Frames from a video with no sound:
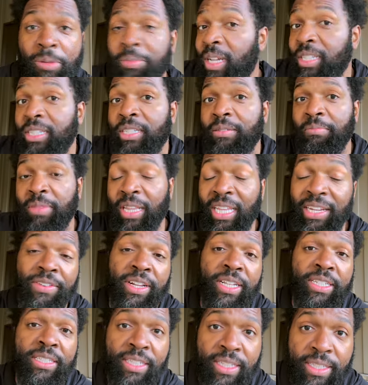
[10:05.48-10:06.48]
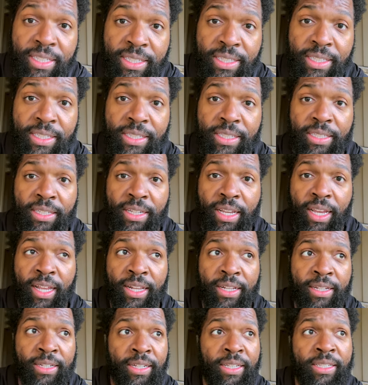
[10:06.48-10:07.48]
doesn't believe it exists
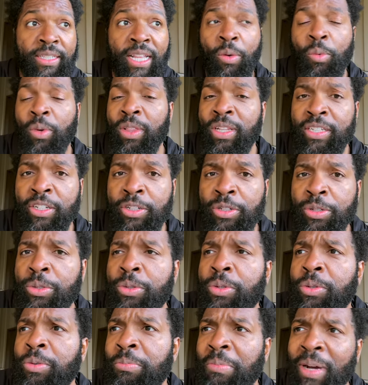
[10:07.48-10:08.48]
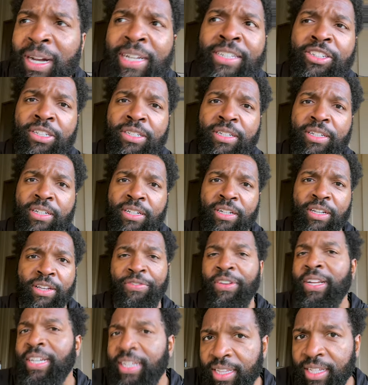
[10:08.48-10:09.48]
and is not willing to do much,
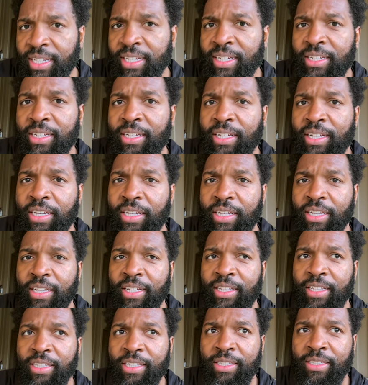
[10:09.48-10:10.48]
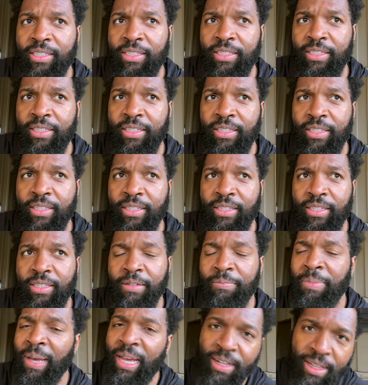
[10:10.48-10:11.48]
if anything,
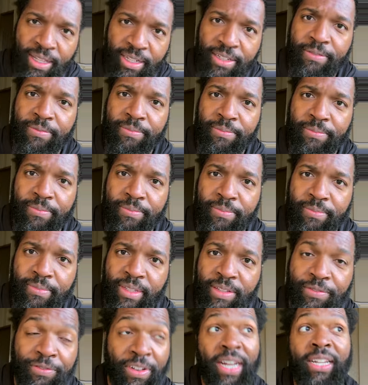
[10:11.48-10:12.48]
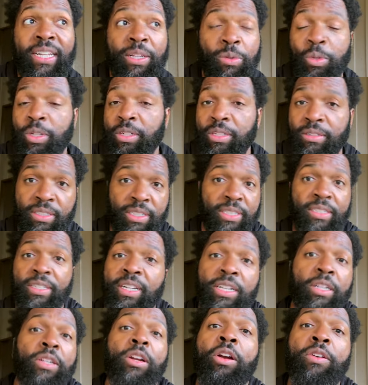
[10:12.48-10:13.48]
to battle it. In fact, he would just
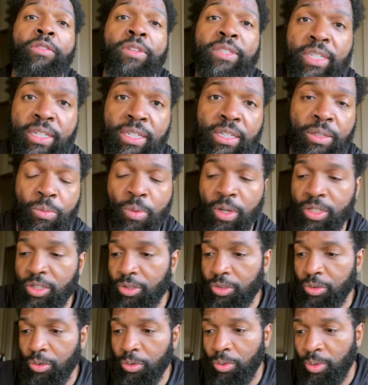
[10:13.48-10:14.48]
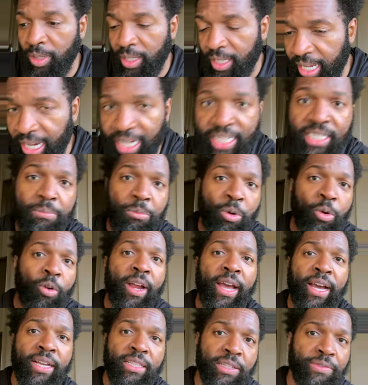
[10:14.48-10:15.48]
encourage it. He wants to engage in more
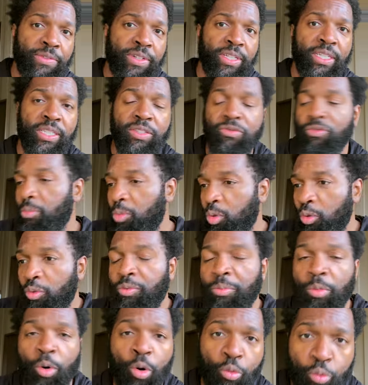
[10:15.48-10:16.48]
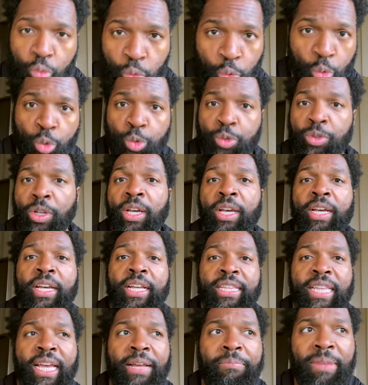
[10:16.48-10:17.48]
activities, remove more rules
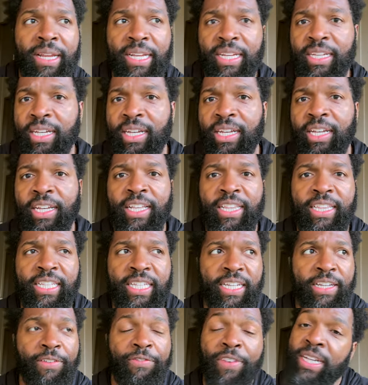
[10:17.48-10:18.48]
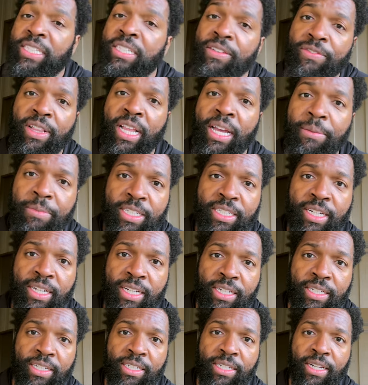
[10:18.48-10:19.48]
that make the effects of climate
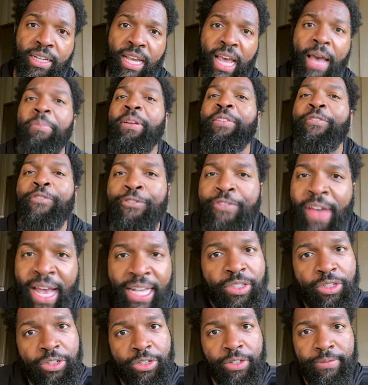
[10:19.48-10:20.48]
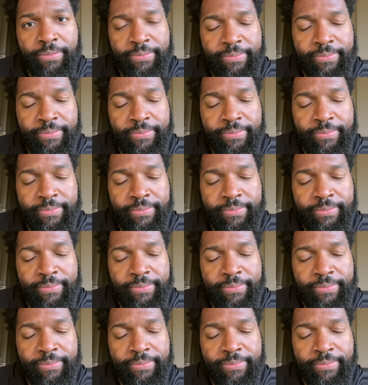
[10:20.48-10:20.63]
change happen faster.